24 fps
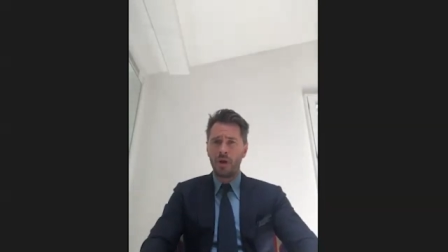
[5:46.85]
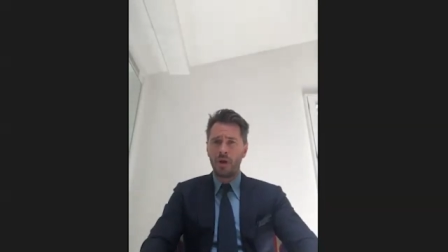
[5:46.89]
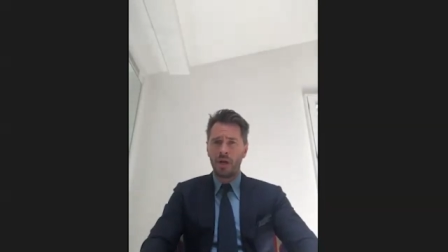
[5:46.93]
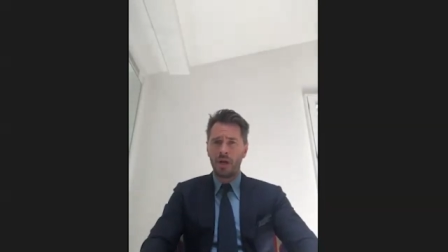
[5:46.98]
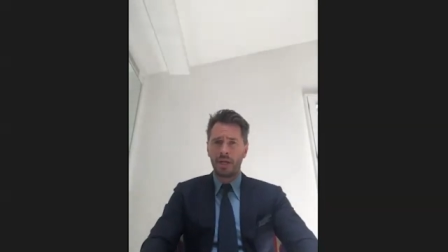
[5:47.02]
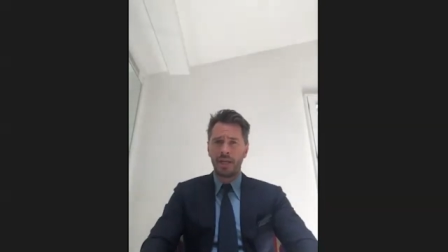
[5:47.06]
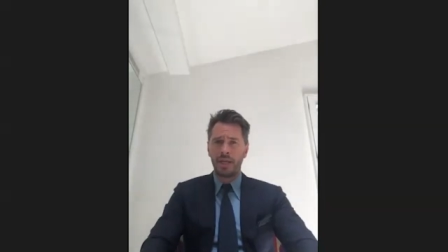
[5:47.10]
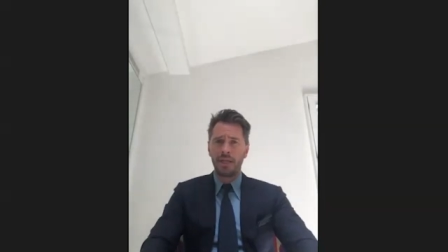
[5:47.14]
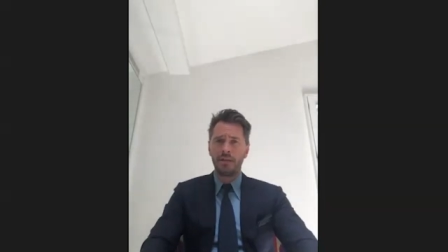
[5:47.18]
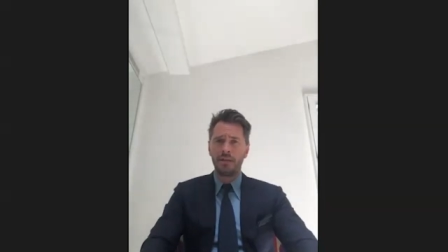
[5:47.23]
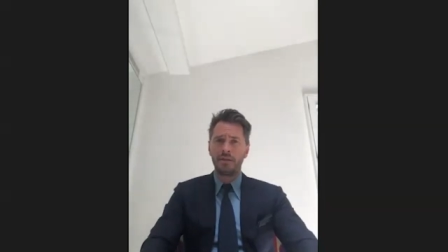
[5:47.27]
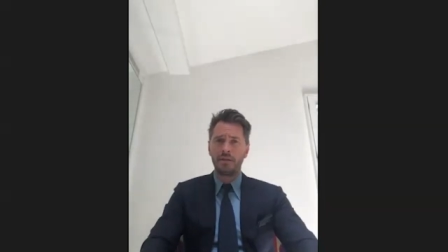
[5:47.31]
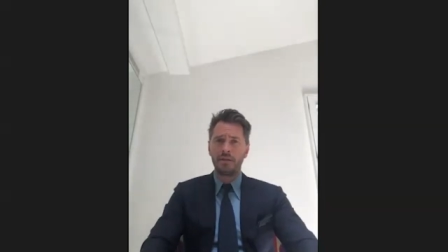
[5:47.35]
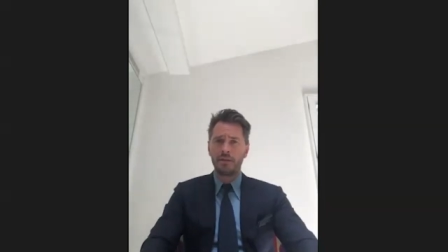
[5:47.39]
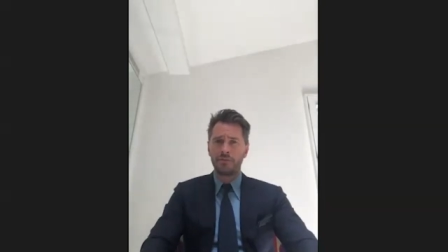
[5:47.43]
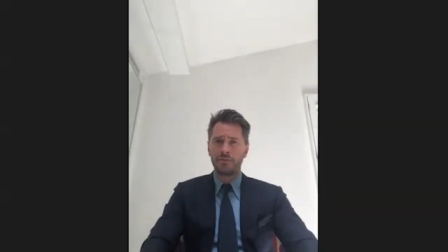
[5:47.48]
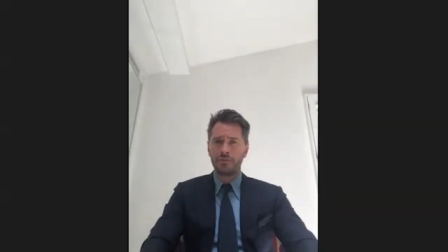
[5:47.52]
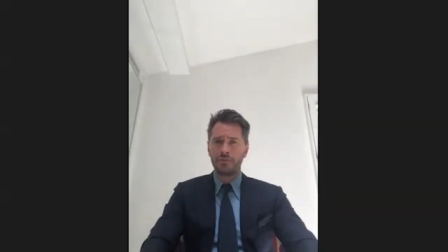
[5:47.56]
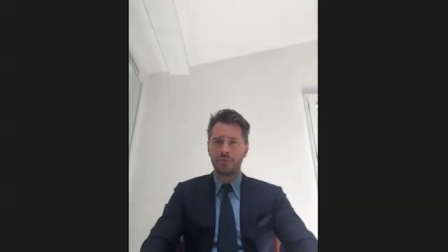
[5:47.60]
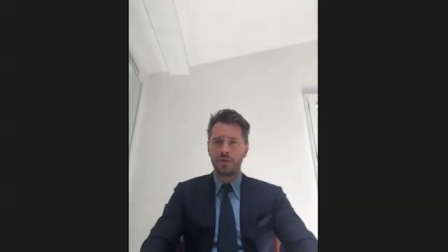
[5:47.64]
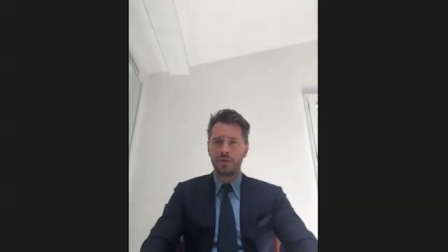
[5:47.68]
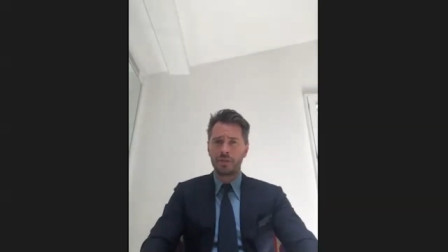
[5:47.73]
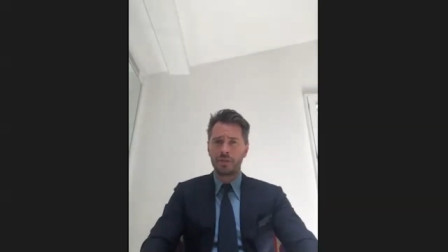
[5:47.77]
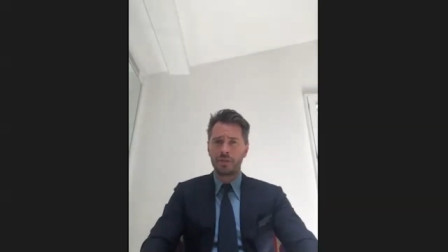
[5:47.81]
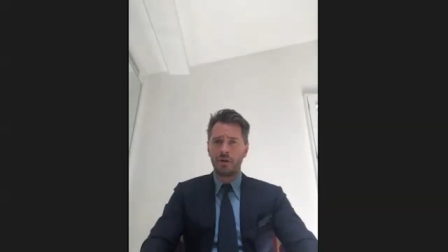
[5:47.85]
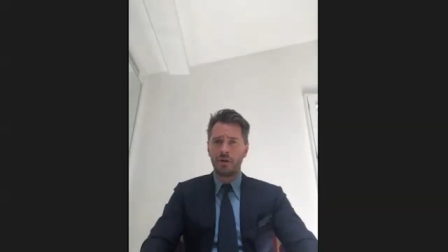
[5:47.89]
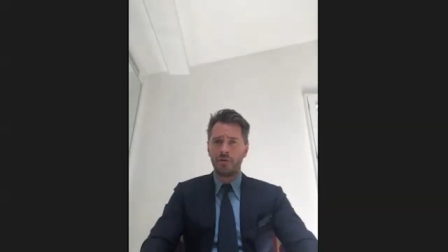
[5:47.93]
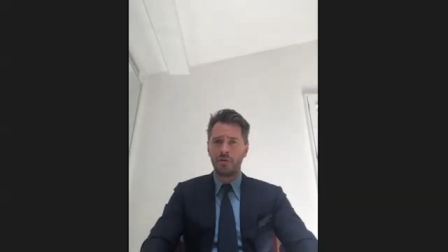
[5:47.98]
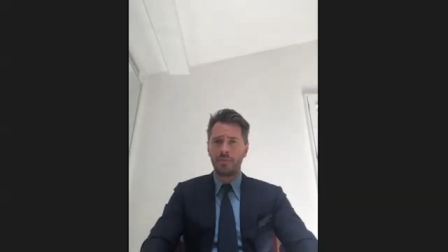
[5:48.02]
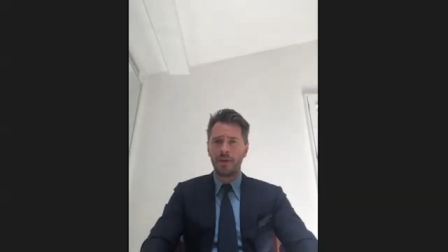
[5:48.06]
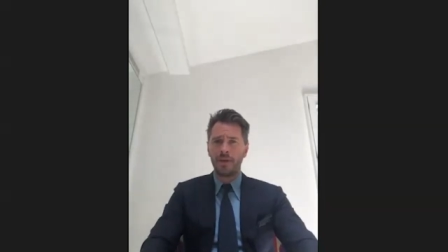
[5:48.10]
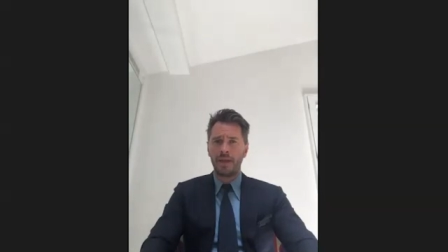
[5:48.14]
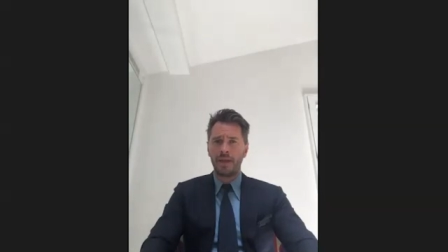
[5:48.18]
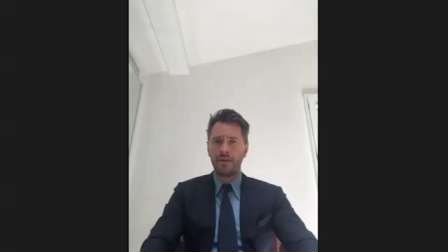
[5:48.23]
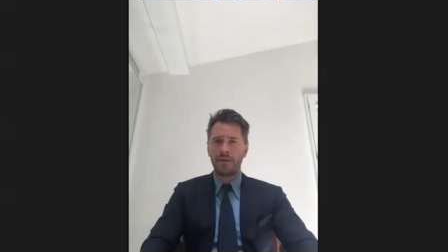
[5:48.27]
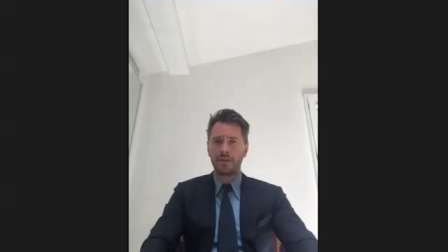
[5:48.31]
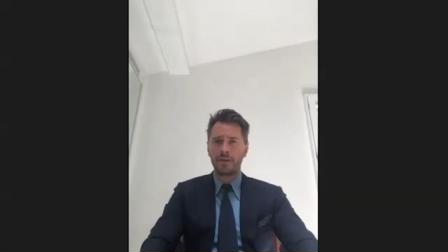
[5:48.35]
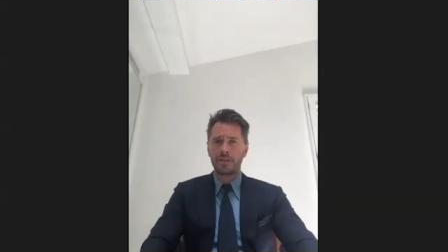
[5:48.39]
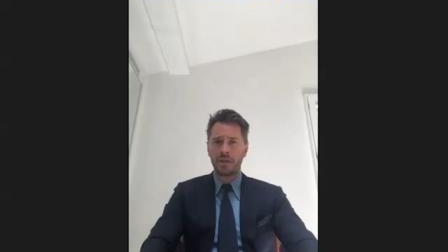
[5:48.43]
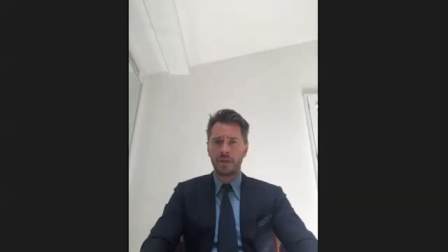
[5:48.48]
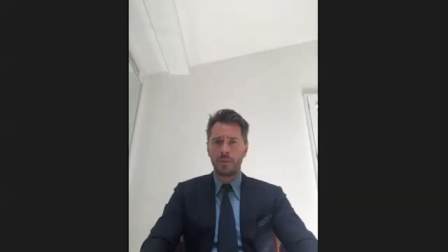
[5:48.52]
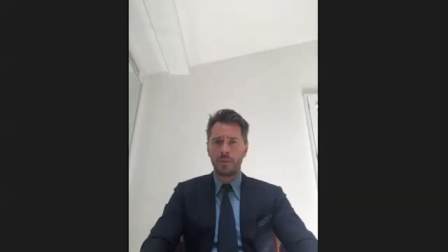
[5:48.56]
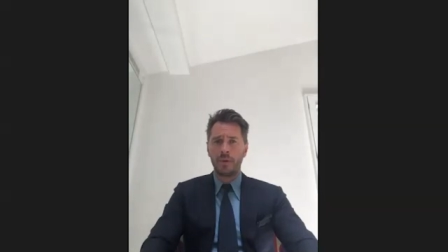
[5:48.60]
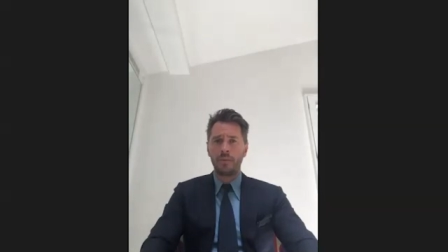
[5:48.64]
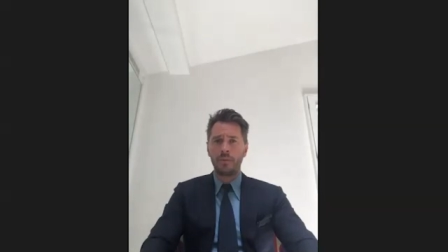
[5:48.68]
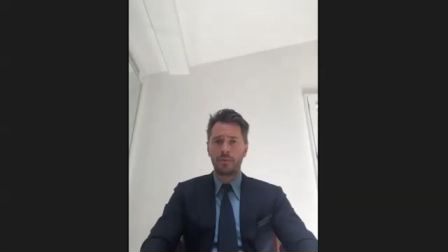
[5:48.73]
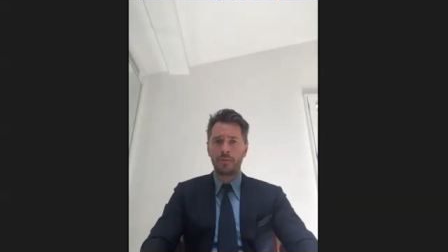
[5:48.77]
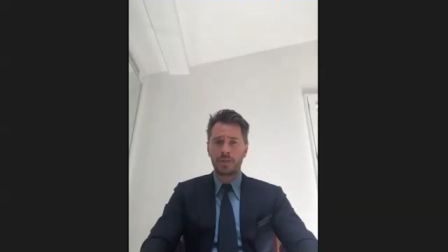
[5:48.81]
working through this whole period,
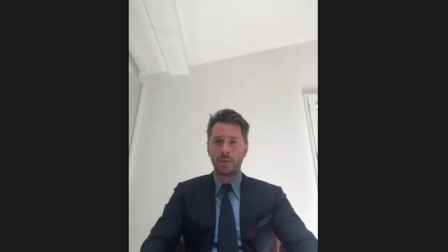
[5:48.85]
so